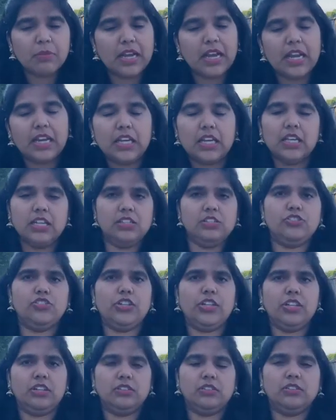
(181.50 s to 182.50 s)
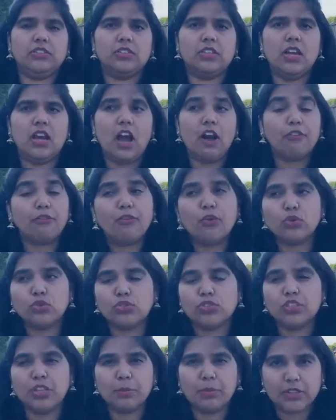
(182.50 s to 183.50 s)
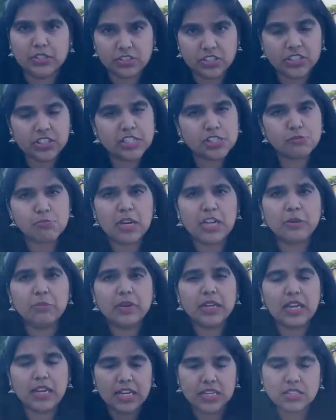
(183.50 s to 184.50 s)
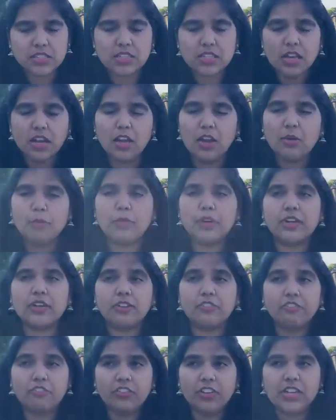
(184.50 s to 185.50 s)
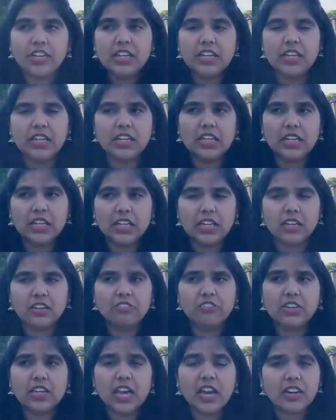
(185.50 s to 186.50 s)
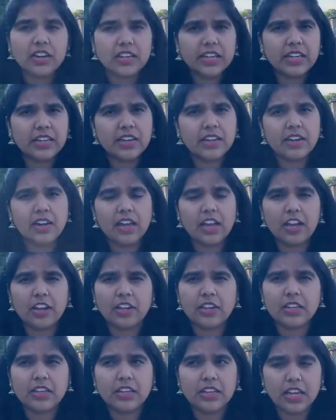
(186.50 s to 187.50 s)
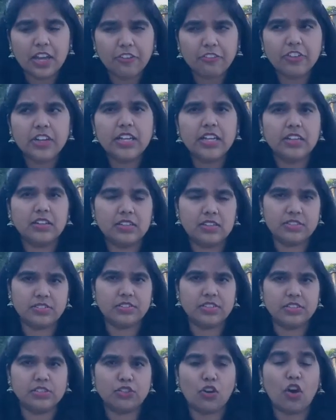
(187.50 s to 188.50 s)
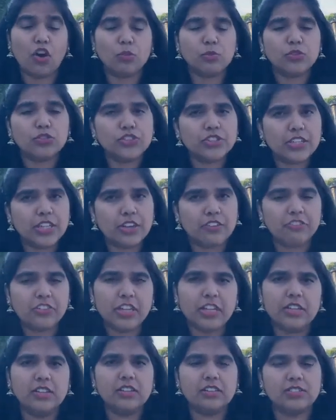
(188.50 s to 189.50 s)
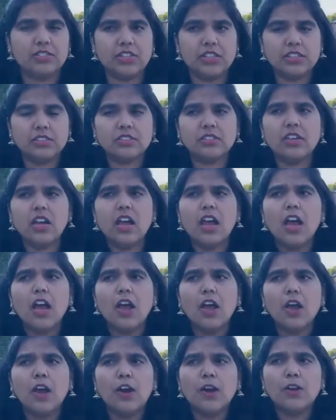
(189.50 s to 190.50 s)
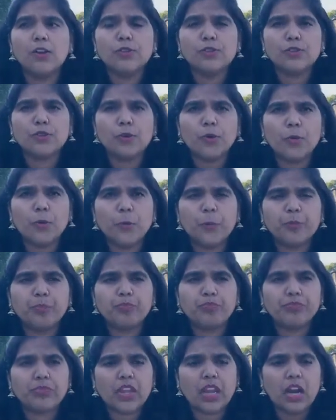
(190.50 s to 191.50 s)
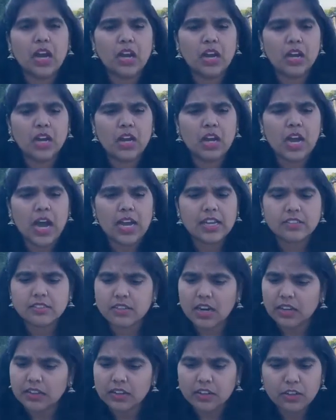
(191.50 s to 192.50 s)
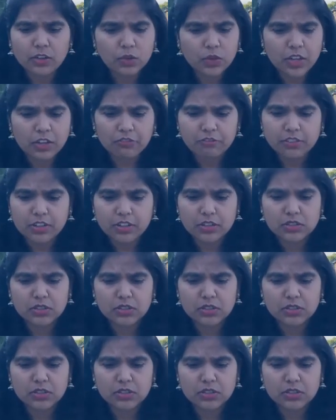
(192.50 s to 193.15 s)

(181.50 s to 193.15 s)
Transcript: mechanical engineers. Of course, the percentage might be less, but we are needed in every industries, almost in every industries. So I started looking at